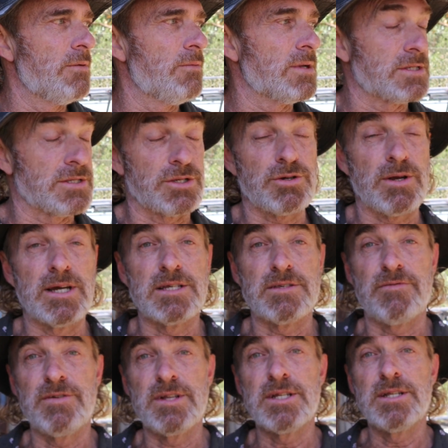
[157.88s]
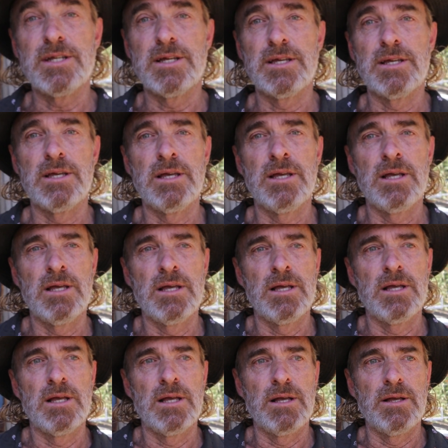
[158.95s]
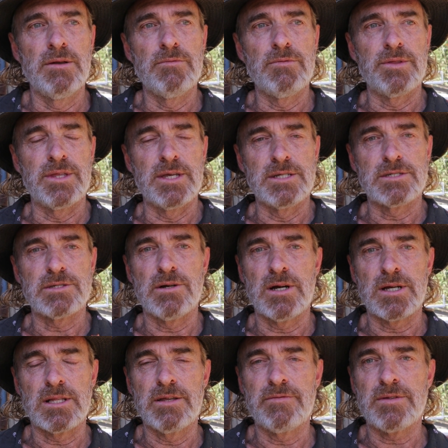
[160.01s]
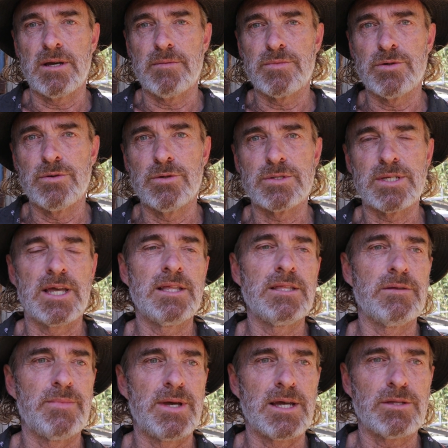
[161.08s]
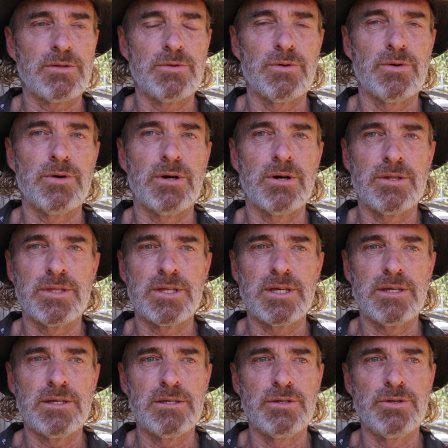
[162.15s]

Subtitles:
once the tray is fitted with these side lift up doors and the back door on the